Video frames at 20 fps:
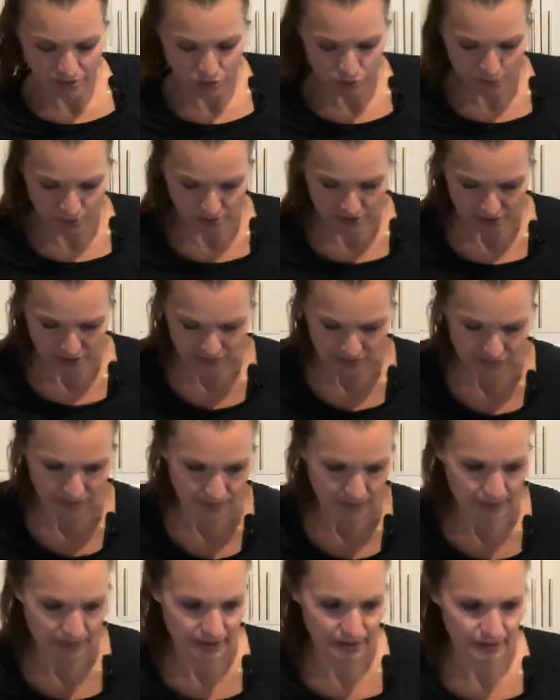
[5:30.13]
super soft,
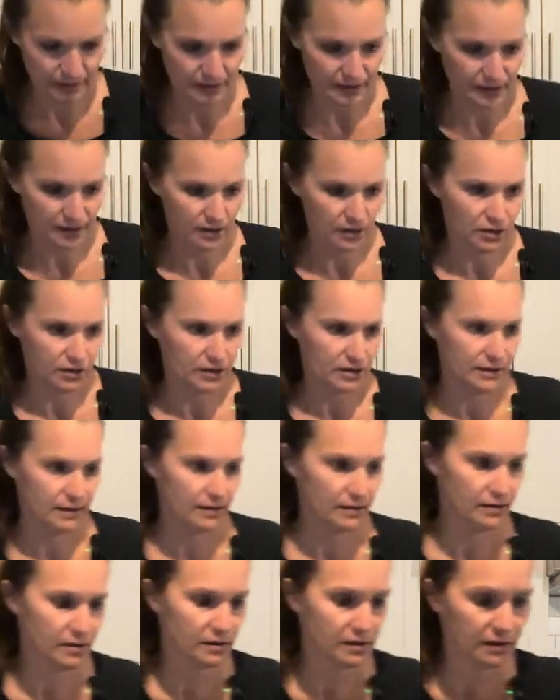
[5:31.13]
but not hard
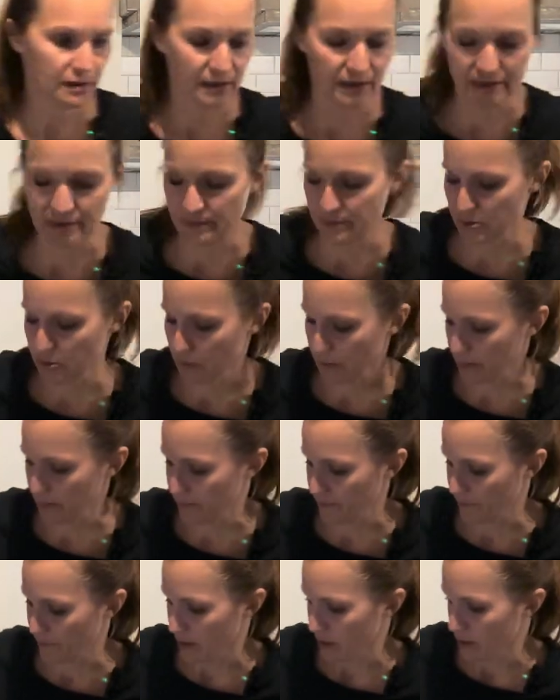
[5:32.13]
either, kind of in between.
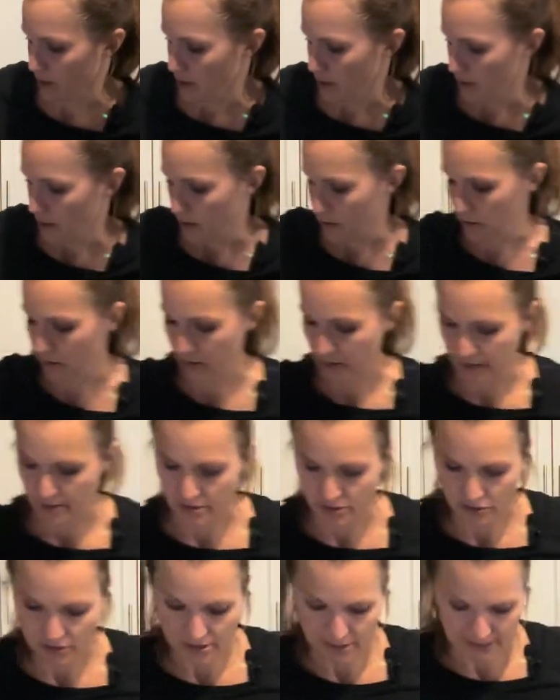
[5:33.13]
Okay,
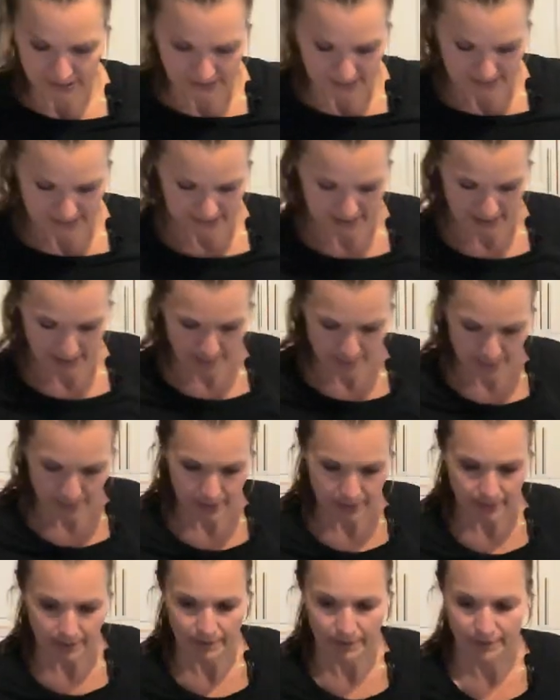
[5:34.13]
so the next step
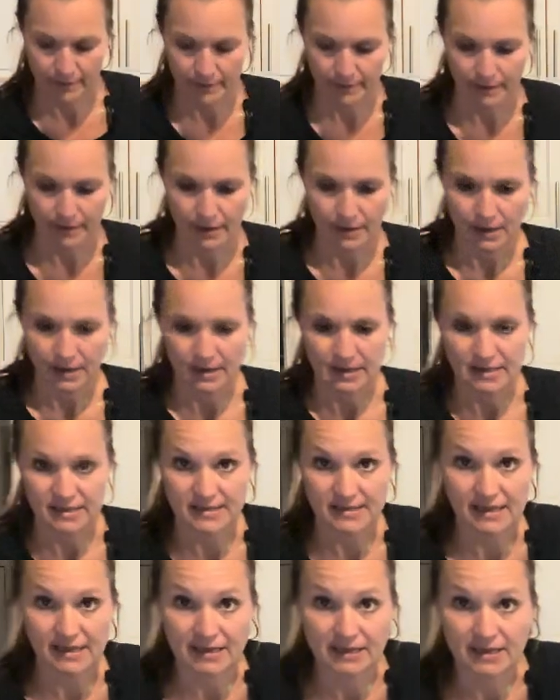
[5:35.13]
is
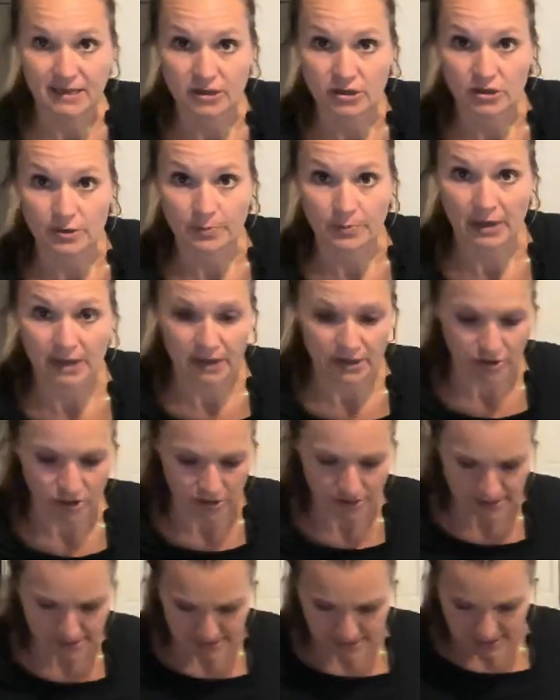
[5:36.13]
taking your pie
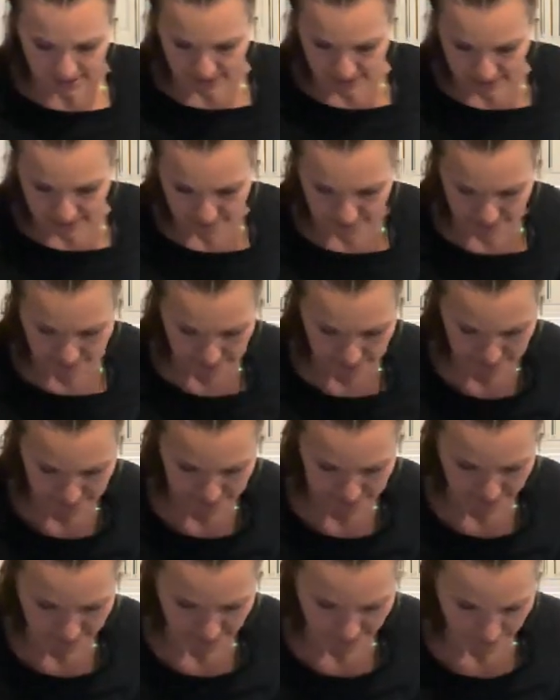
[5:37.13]
crust.
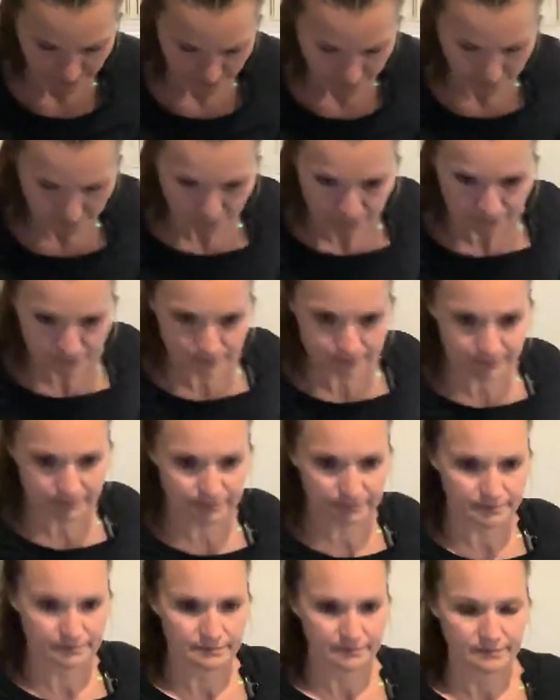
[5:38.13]

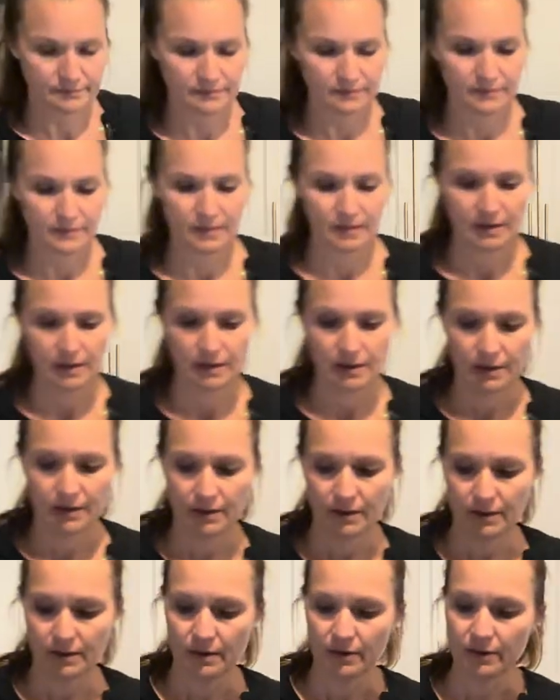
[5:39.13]

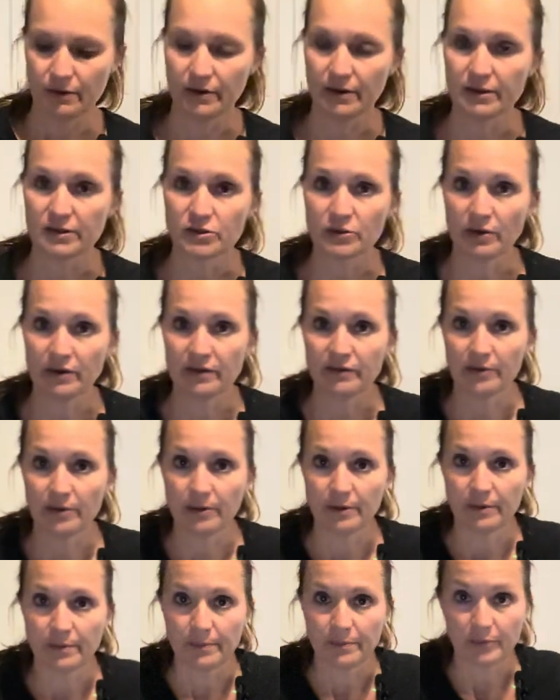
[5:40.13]
Okay, so I have a
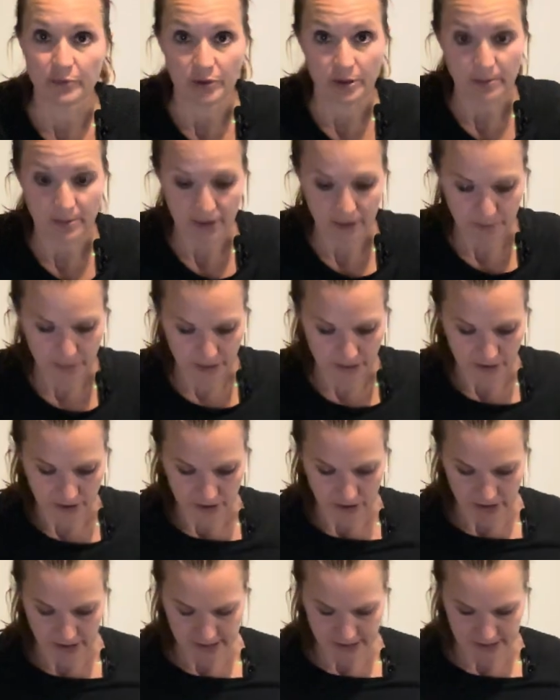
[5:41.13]
pre-made pie
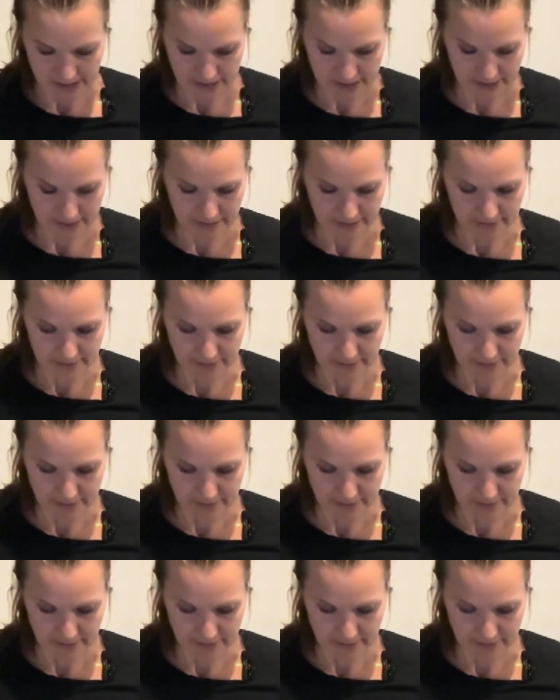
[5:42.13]
crust.